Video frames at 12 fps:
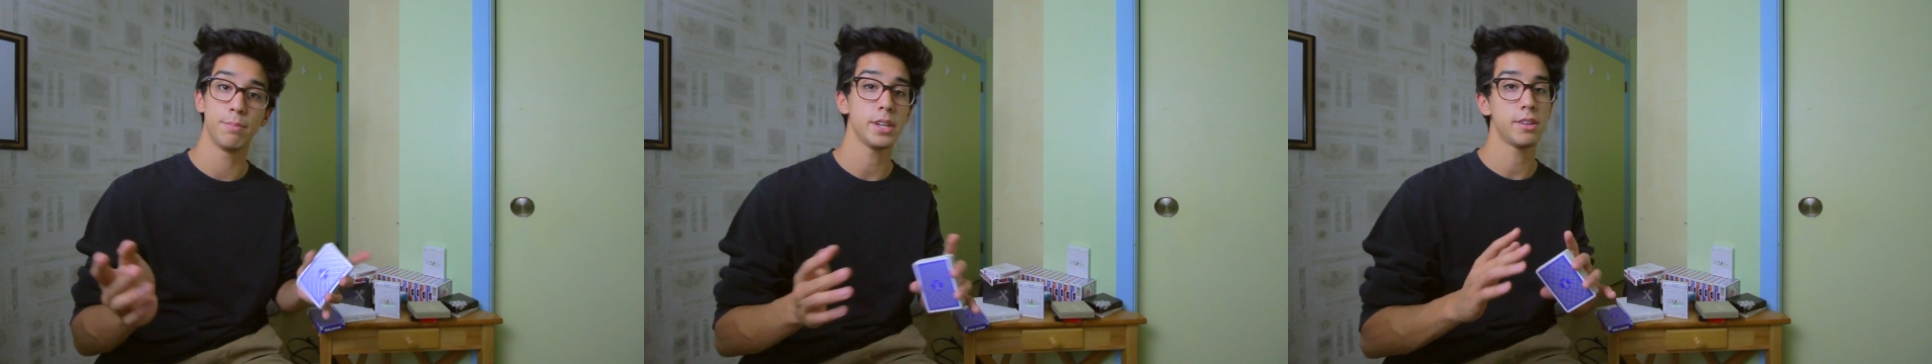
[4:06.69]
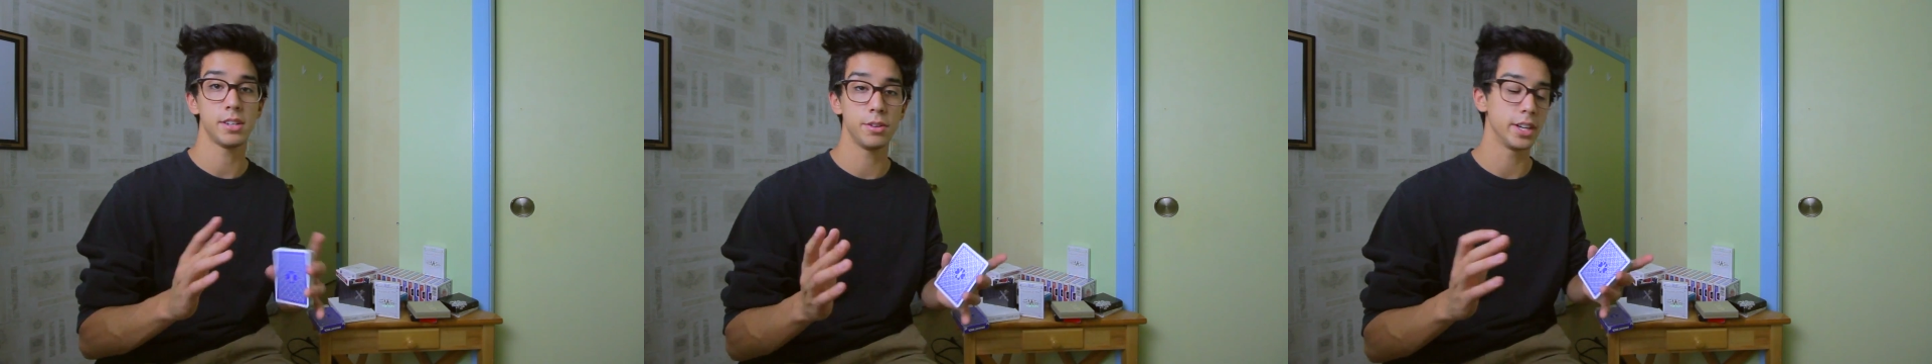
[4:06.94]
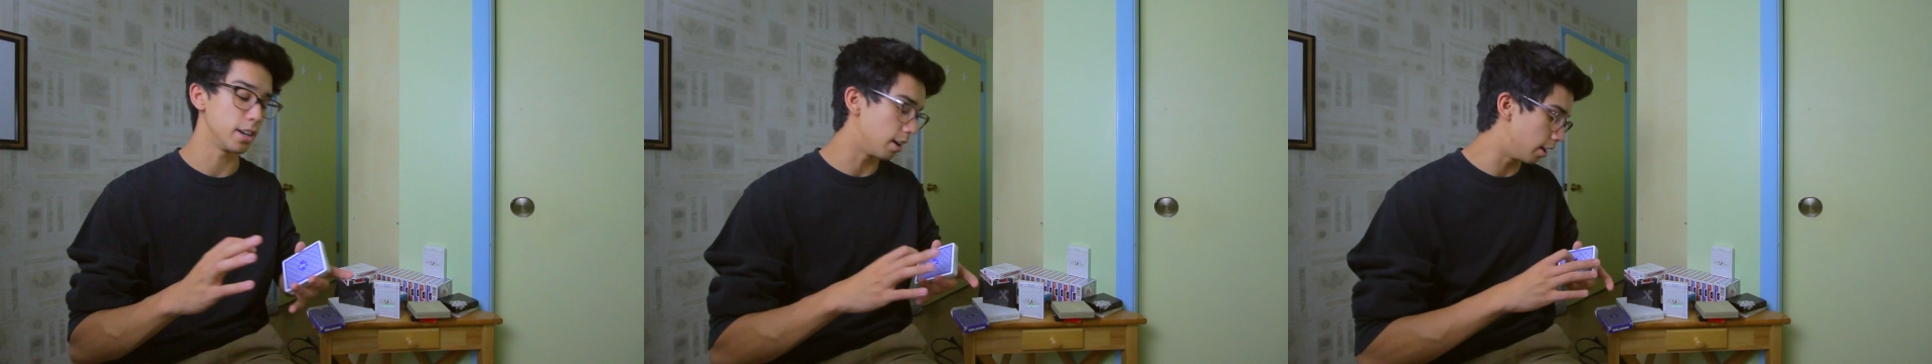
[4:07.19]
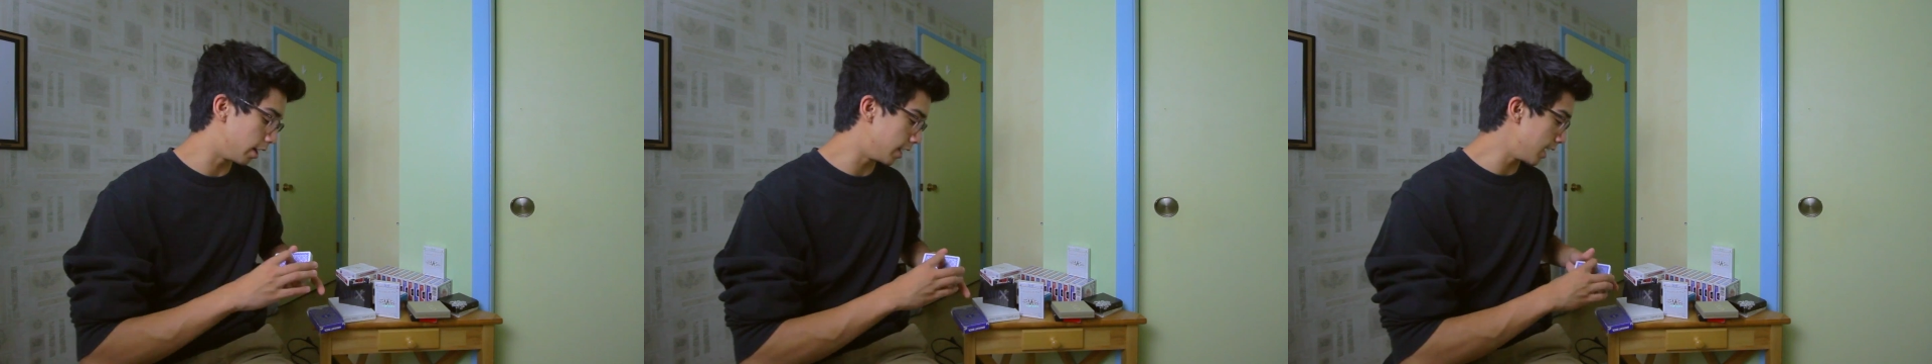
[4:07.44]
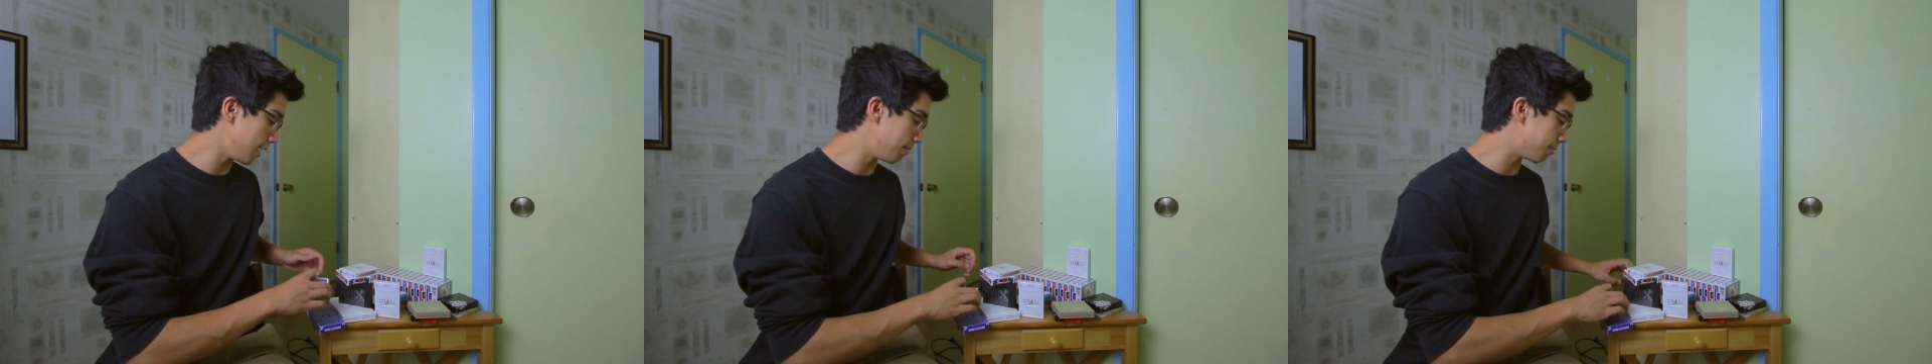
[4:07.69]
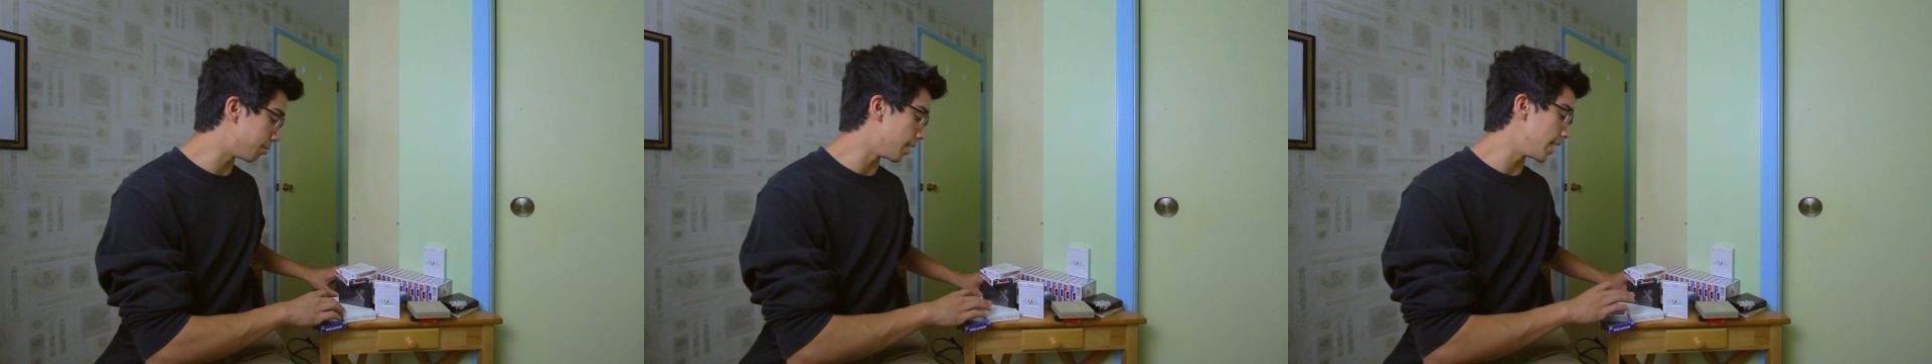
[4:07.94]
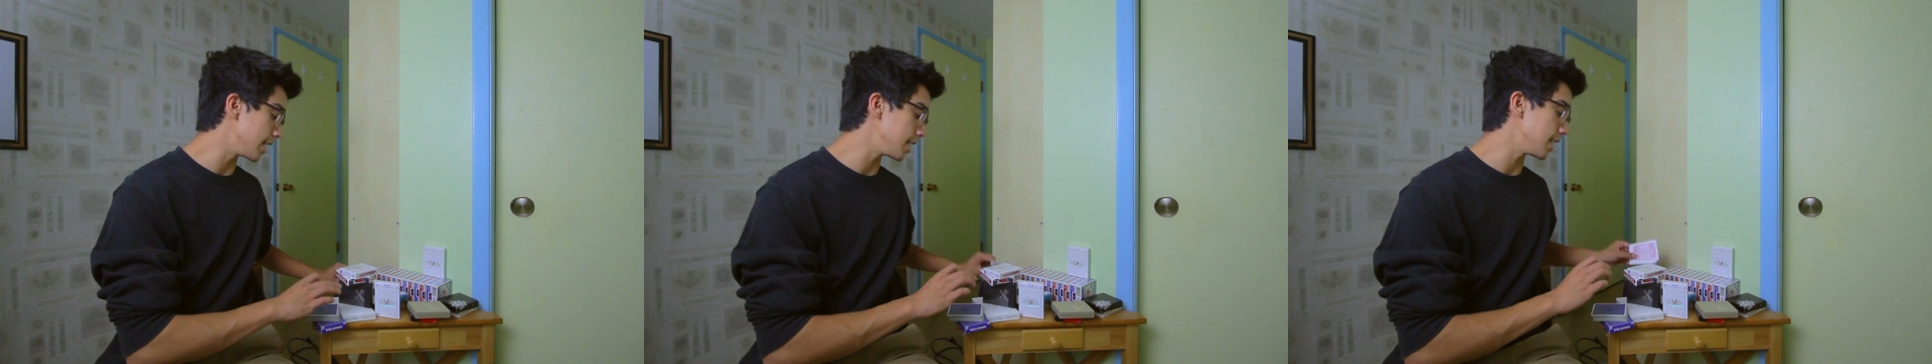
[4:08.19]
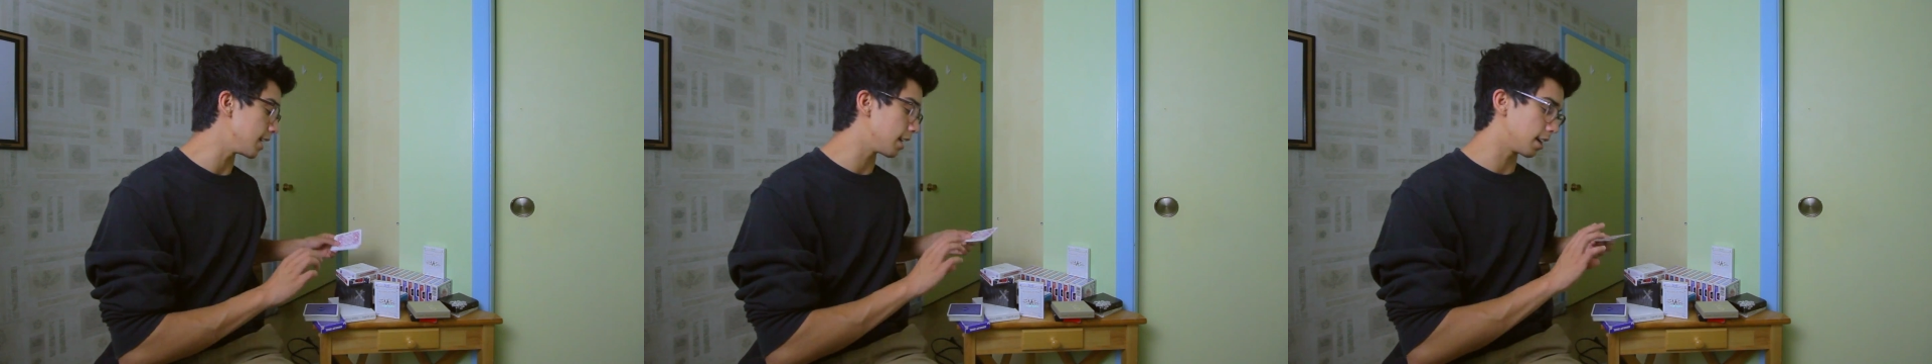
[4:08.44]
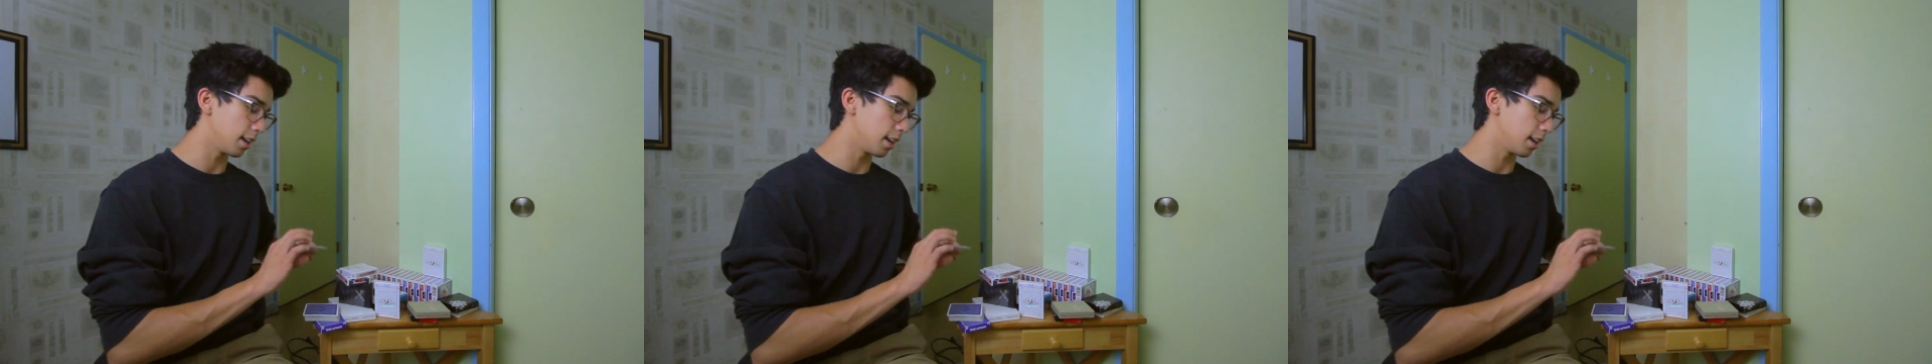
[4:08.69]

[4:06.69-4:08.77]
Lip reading: but you can do it on a variety.